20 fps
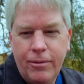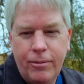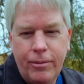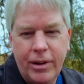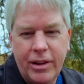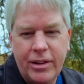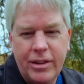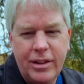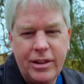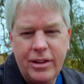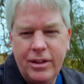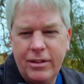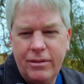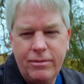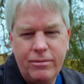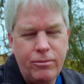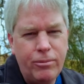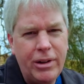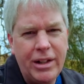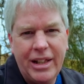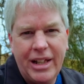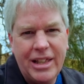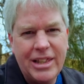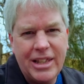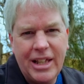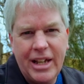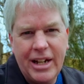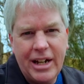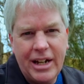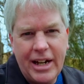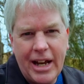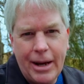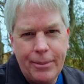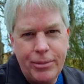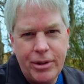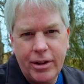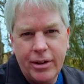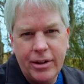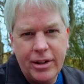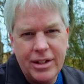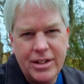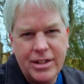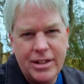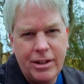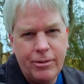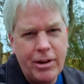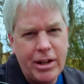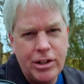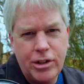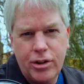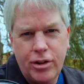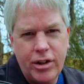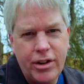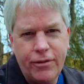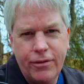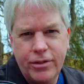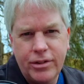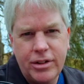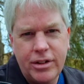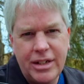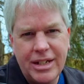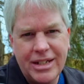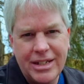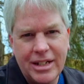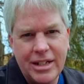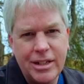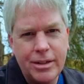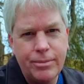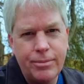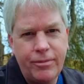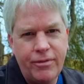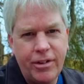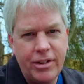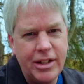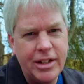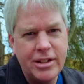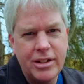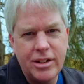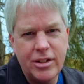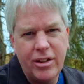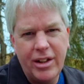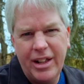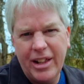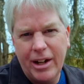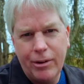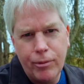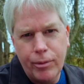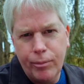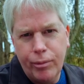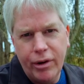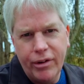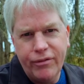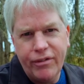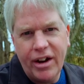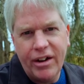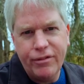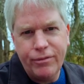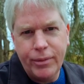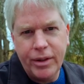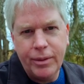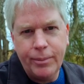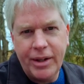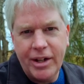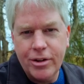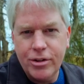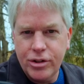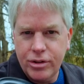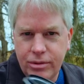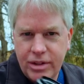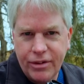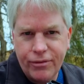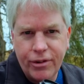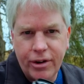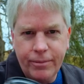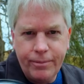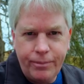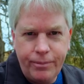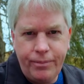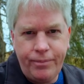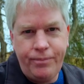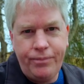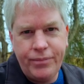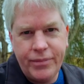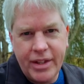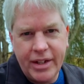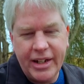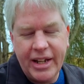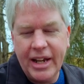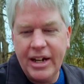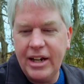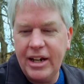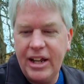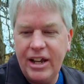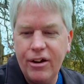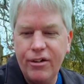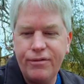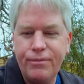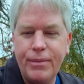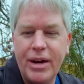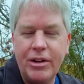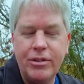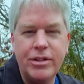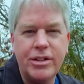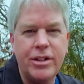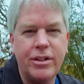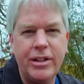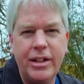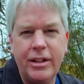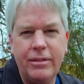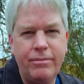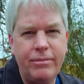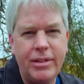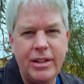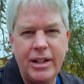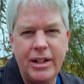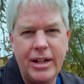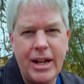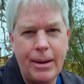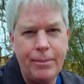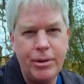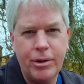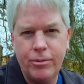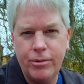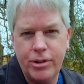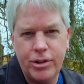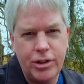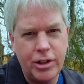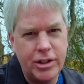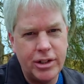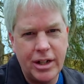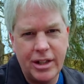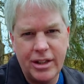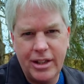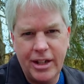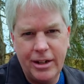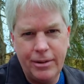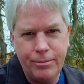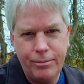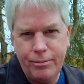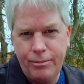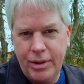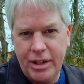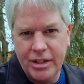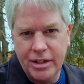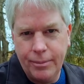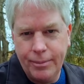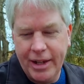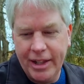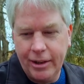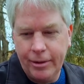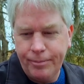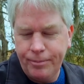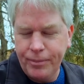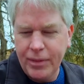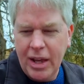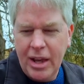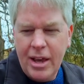with really thin adapter, because the register distance for this is only like 1.5 millimeters different than Canon EF mount, so the adapter was just a thin piece of metal.